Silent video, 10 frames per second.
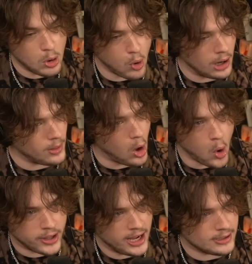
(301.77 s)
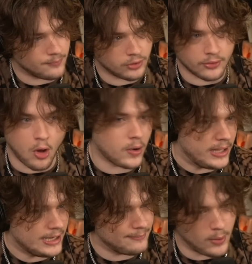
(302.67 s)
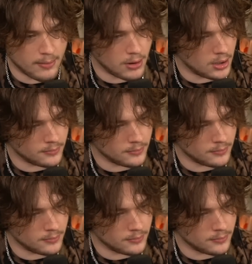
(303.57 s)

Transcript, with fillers: war on the whole kingdom. Throw the whole kingdom away, bro.